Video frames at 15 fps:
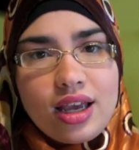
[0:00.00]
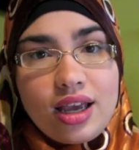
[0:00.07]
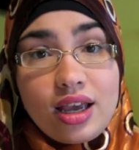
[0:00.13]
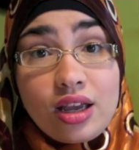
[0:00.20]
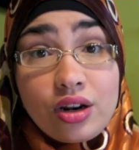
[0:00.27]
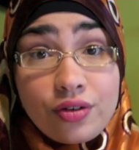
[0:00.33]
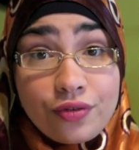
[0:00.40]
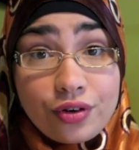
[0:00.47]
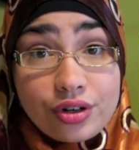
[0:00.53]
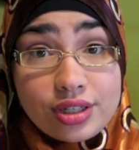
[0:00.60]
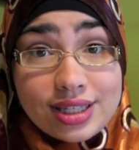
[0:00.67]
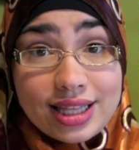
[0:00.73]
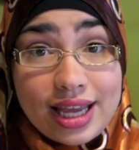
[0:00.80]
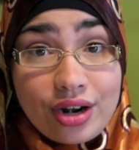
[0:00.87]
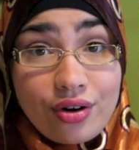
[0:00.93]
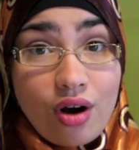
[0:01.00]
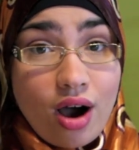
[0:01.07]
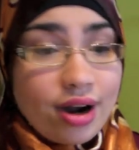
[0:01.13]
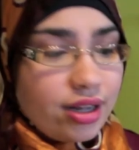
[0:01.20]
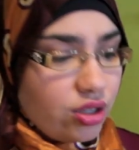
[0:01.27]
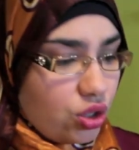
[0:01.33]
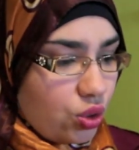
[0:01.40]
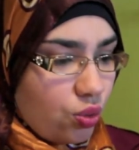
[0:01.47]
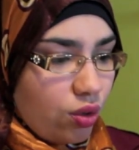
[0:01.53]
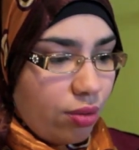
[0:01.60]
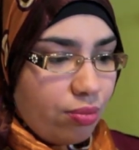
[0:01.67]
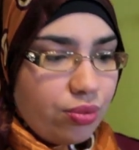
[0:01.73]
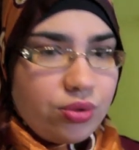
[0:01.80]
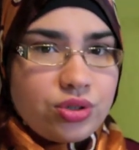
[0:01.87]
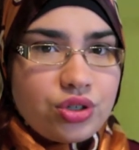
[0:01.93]
It converts later on into a
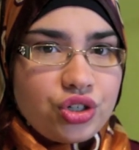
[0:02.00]
booster